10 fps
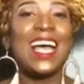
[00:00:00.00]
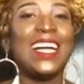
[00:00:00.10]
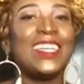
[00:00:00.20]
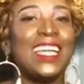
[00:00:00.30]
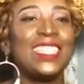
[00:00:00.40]

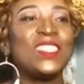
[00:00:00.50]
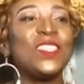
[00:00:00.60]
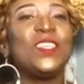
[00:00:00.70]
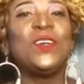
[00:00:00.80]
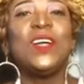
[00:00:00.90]
All right, so
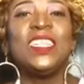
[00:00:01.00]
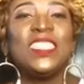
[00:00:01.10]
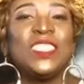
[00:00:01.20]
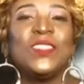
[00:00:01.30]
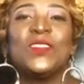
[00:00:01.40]
you know our
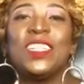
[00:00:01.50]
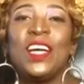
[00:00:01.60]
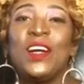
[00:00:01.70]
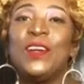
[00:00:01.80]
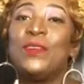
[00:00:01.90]
children
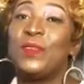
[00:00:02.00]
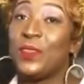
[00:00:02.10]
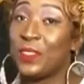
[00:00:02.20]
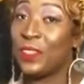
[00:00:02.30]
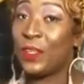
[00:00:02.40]
are our
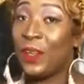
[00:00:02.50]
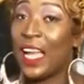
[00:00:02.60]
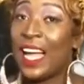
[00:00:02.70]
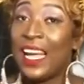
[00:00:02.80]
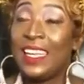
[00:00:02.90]
future,
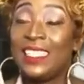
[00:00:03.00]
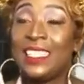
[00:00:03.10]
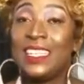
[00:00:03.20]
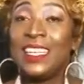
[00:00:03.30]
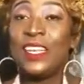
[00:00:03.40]

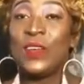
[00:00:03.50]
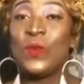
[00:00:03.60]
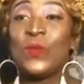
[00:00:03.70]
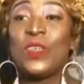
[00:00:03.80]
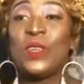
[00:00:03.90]
and
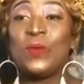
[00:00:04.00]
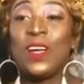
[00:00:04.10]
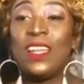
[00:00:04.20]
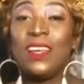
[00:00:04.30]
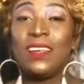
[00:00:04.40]
we
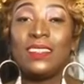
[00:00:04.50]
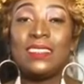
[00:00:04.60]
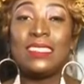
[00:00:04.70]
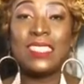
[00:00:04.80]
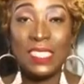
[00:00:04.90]
wanna
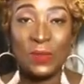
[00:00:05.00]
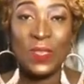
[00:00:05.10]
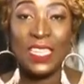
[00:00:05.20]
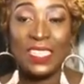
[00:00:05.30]
this